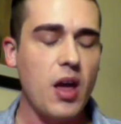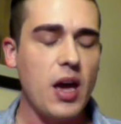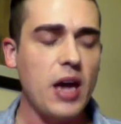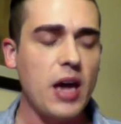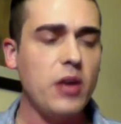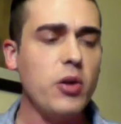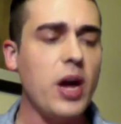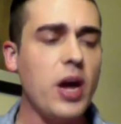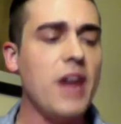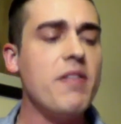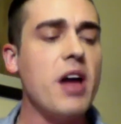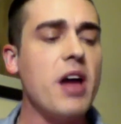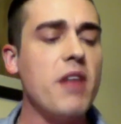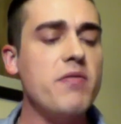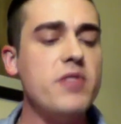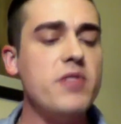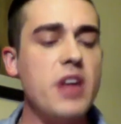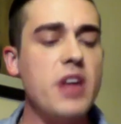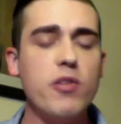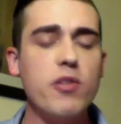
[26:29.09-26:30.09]
I've
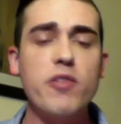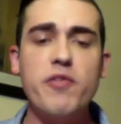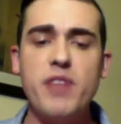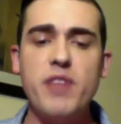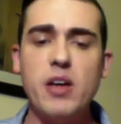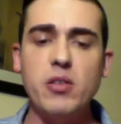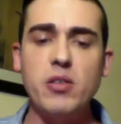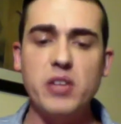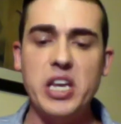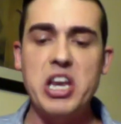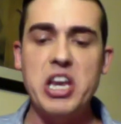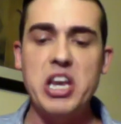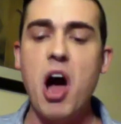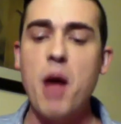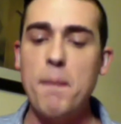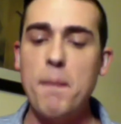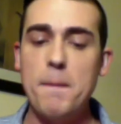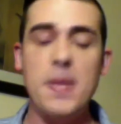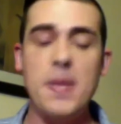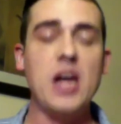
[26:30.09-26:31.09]
never felt not
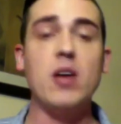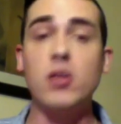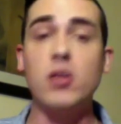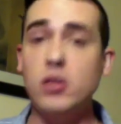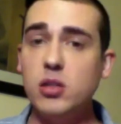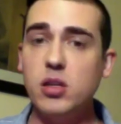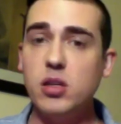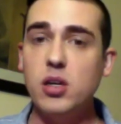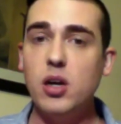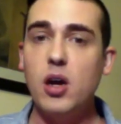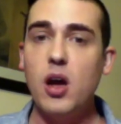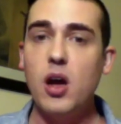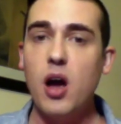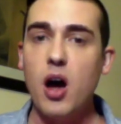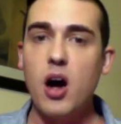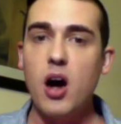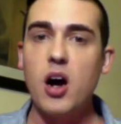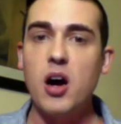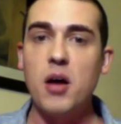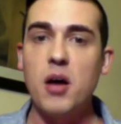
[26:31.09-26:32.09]
male.
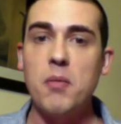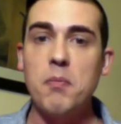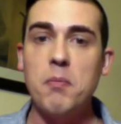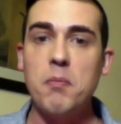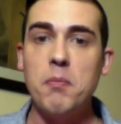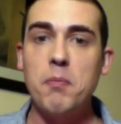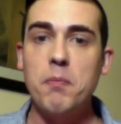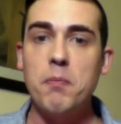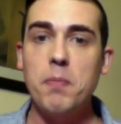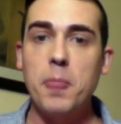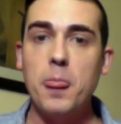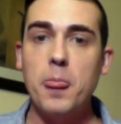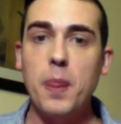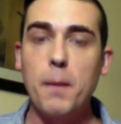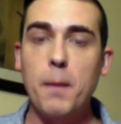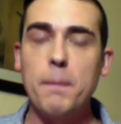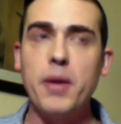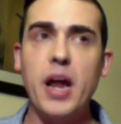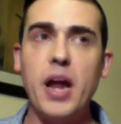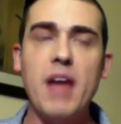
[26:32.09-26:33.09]

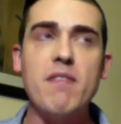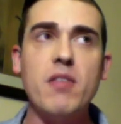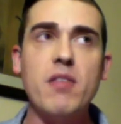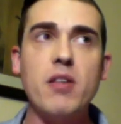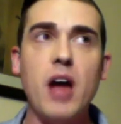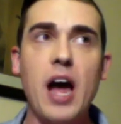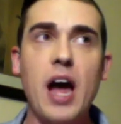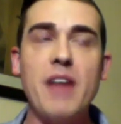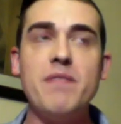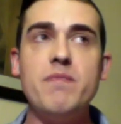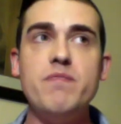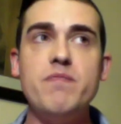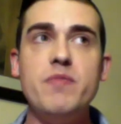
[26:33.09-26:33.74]
But I've,